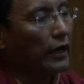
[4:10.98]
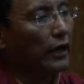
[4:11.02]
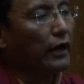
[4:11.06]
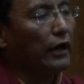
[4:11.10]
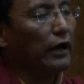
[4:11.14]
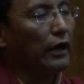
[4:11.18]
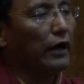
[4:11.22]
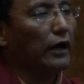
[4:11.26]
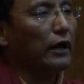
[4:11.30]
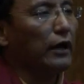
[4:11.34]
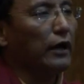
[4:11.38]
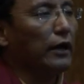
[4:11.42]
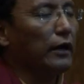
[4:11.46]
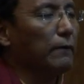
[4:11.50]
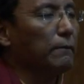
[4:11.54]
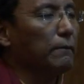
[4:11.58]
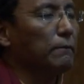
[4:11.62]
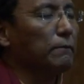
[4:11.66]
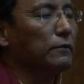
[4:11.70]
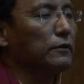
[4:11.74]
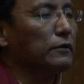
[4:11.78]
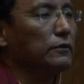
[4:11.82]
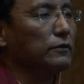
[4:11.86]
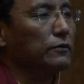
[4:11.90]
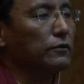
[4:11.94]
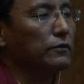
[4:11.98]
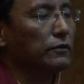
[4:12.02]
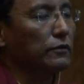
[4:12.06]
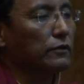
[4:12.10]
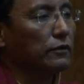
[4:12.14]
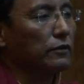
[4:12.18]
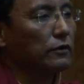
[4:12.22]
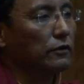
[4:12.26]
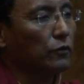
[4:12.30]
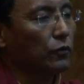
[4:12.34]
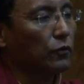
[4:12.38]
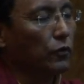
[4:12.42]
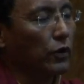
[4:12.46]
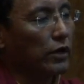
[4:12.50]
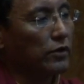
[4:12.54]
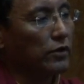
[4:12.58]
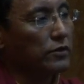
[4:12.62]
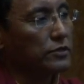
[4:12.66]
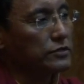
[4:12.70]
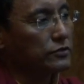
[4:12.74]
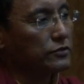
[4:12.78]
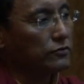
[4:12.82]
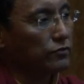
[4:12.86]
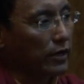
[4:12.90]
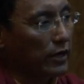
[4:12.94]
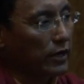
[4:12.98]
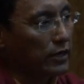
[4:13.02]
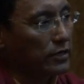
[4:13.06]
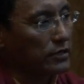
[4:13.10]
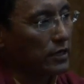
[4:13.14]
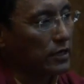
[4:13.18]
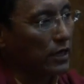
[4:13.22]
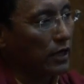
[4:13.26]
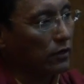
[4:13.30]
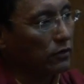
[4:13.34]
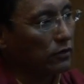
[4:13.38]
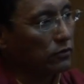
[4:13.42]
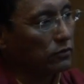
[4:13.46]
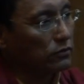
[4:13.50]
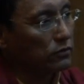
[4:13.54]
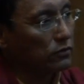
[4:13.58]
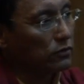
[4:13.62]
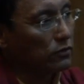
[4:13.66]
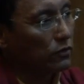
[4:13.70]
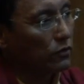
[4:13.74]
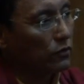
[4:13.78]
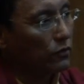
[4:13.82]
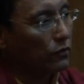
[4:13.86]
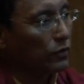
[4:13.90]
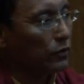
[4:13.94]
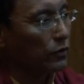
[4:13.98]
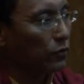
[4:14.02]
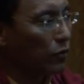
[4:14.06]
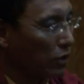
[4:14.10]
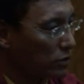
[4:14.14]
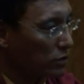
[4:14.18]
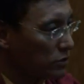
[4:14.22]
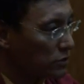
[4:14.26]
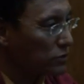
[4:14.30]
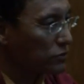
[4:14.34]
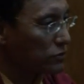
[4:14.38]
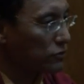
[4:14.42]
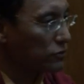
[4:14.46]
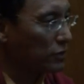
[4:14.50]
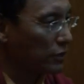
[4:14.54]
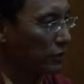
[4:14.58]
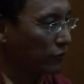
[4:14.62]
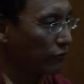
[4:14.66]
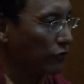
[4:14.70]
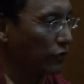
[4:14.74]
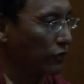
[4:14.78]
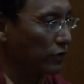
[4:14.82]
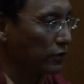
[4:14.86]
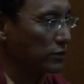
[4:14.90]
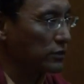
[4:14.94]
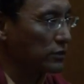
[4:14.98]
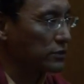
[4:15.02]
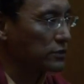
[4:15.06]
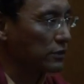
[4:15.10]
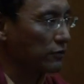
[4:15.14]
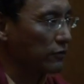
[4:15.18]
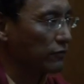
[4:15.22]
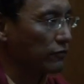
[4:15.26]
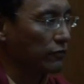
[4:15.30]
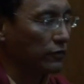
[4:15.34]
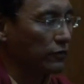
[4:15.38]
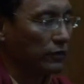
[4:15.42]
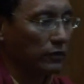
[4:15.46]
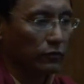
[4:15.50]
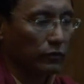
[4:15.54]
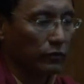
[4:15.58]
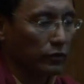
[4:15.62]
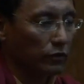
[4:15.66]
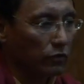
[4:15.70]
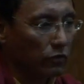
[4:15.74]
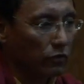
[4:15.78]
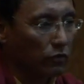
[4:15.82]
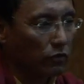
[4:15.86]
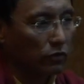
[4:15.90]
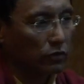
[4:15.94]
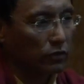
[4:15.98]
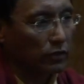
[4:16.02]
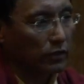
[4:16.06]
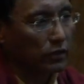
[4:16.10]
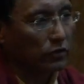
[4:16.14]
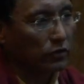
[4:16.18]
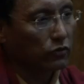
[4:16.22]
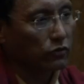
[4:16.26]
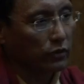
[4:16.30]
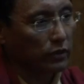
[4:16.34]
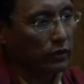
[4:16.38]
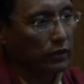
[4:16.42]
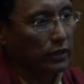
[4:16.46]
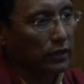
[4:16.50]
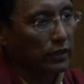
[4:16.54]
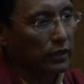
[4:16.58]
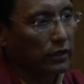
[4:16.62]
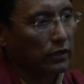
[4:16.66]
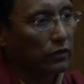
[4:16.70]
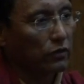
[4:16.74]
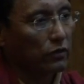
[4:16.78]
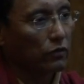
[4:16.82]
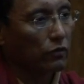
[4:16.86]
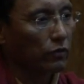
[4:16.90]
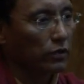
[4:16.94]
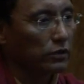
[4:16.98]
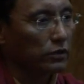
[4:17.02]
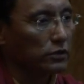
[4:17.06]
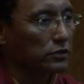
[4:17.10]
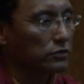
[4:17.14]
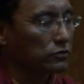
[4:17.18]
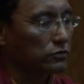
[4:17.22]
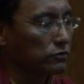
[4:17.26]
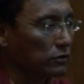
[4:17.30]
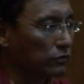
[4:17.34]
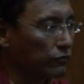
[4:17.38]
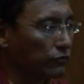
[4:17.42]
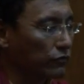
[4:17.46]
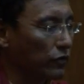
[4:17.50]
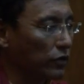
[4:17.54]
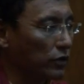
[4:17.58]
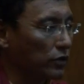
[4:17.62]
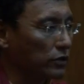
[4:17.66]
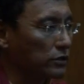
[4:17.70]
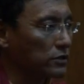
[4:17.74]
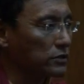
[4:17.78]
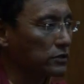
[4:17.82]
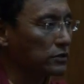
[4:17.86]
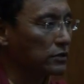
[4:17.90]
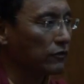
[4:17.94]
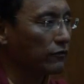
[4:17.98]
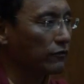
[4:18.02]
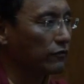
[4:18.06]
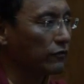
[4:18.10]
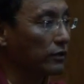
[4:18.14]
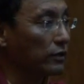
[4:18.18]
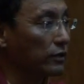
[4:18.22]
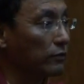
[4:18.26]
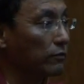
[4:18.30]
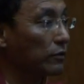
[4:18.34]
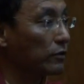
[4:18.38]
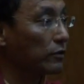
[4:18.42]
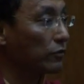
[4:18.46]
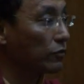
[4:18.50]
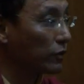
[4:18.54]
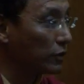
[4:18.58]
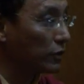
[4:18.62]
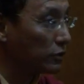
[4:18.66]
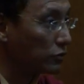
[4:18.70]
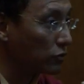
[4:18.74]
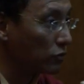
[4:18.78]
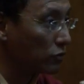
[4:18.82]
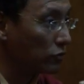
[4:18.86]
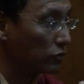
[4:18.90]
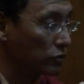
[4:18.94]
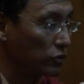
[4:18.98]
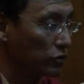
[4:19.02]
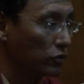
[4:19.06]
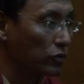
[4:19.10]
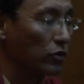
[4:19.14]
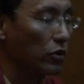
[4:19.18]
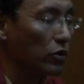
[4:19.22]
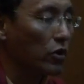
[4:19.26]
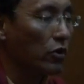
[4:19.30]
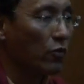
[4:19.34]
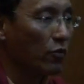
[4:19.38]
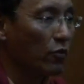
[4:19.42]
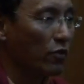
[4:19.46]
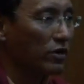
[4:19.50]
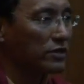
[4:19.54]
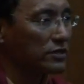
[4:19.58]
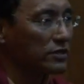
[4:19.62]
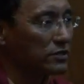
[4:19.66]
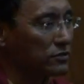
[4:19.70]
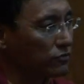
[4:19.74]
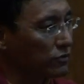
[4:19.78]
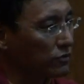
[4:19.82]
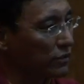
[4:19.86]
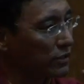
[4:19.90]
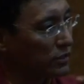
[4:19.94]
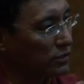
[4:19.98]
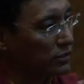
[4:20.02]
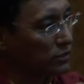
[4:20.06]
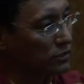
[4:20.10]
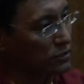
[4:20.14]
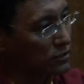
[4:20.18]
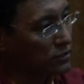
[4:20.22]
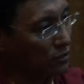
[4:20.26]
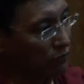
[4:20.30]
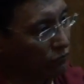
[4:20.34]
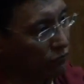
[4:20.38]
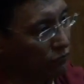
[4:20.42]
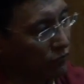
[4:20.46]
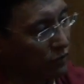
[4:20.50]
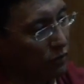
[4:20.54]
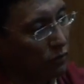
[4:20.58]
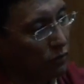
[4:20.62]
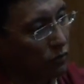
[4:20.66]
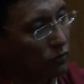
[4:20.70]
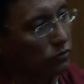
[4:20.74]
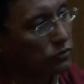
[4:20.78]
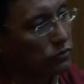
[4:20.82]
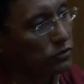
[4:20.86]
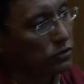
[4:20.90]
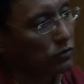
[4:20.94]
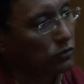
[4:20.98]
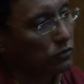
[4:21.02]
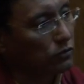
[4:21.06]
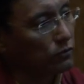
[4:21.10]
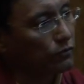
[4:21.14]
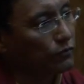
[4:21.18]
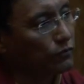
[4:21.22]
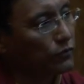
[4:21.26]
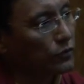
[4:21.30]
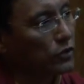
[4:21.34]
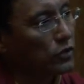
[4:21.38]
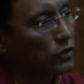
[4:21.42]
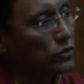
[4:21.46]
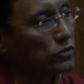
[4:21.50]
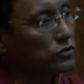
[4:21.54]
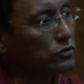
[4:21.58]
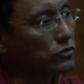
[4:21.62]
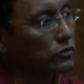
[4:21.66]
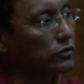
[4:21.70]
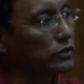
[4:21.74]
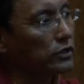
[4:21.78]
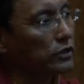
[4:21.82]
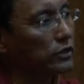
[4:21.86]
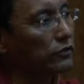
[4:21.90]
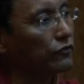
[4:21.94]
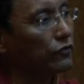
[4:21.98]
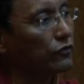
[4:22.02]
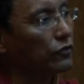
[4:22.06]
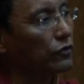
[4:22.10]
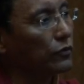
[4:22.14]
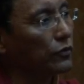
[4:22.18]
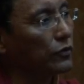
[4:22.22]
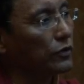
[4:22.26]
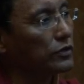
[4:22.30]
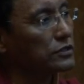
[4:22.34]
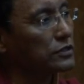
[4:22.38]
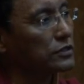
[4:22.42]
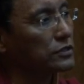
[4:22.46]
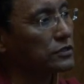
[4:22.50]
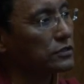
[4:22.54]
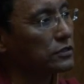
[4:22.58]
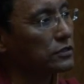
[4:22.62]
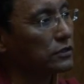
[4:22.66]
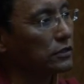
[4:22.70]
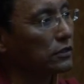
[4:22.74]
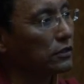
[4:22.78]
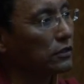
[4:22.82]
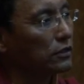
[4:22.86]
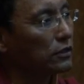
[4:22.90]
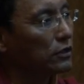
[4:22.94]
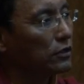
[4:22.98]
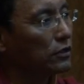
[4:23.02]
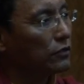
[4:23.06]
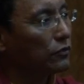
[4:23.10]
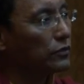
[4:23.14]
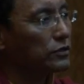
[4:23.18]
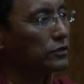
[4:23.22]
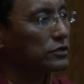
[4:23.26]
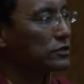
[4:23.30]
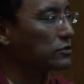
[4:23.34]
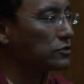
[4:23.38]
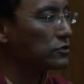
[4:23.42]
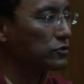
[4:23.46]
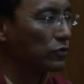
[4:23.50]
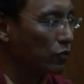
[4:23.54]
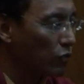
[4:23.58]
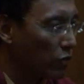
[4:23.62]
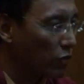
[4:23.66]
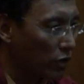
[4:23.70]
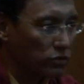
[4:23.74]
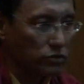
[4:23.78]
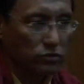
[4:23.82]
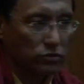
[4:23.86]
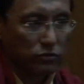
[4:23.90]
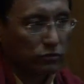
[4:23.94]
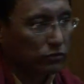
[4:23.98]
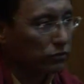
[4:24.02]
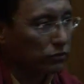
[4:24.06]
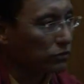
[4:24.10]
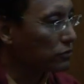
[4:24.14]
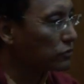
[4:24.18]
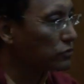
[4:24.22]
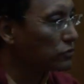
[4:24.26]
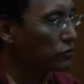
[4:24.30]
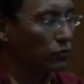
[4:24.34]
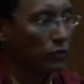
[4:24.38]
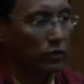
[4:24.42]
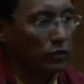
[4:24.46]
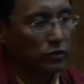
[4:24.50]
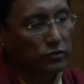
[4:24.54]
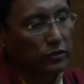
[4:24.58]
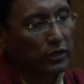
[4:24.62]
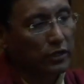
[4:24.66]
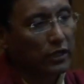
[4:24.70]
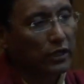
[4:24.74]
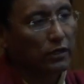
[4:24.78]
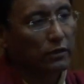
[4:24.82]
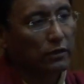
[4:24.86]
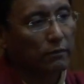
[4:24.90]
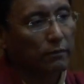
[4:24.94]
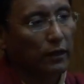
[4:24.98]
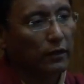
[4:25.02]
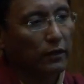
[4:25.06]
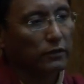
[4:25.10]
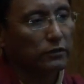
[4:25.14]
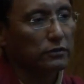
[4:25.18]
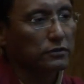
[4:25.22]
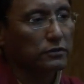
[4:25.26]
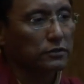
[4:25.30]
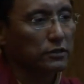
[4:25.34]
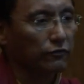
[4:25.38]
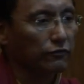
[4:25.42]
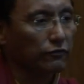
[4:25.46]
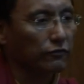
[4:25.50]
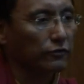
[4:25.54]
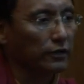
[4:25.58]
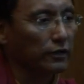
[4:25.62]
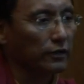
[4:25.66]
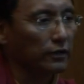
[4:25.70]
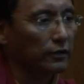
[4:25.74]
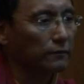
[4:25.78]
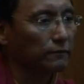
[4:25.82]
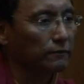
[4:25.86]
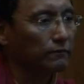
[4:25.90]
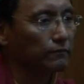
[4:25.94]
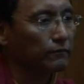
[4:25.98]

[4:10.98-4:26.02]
Whereas right now, we wanted to avoid the suffering. We all equally wanted to avoid the suffering, but we don't know what is really the suffering also. So therefore, we just don't want to hear about the suffering.